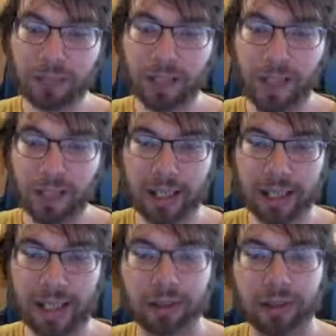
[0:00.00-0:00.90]
I like
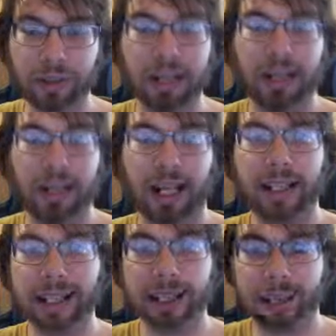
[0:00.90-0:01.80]
the heroes. I
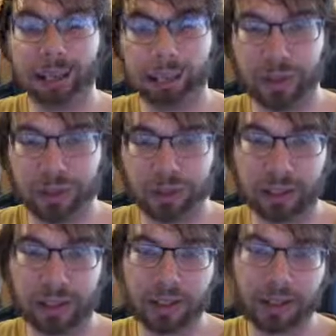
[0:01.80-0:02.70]
like Dark
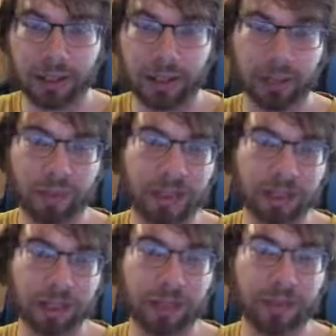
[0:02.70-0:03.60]
Magician, so I'm
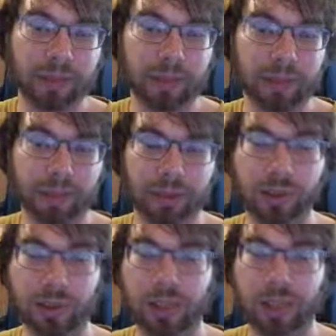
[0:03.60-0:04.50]
pretty much those
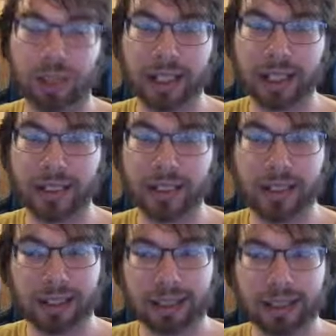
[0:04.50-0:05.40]
two combined.
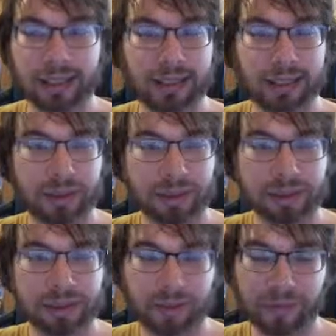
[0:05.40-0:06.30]
It's
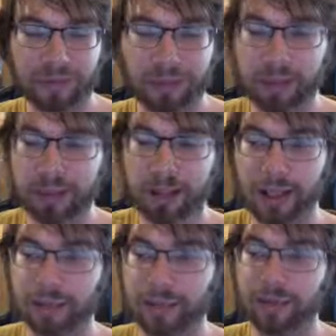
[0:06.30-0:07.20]
a
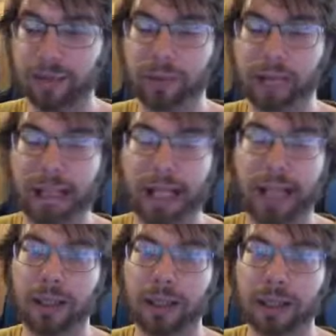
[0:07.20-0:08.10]
lot of fun for me.
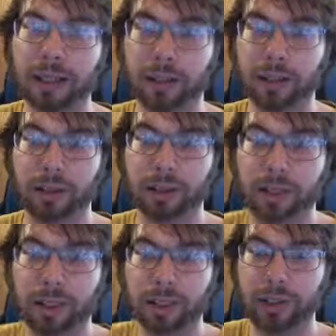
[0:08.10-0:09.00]
I love
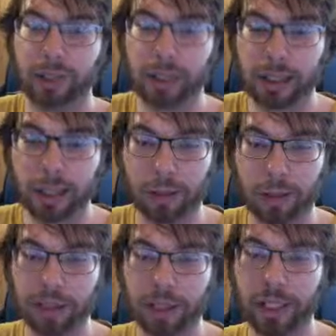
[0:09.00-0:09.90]
these two
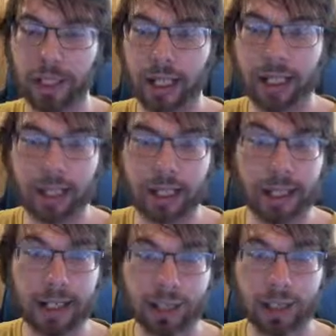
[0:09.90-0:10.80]
archetypes, and
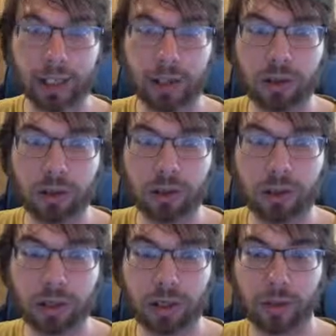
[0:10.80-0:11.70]
I actually
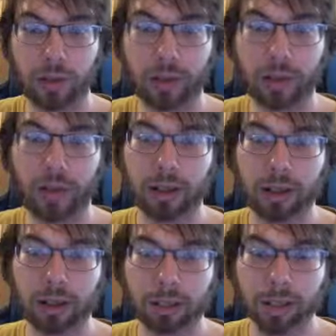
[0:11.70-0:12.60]
own one
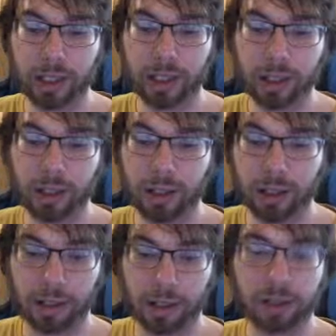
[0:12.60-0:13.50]
of the
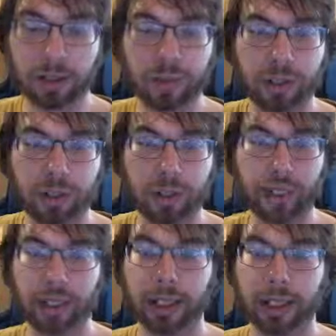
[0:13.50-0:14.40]
a Dark Magician
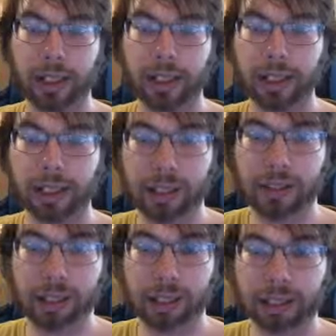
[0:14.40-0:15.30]
deck in the TCG.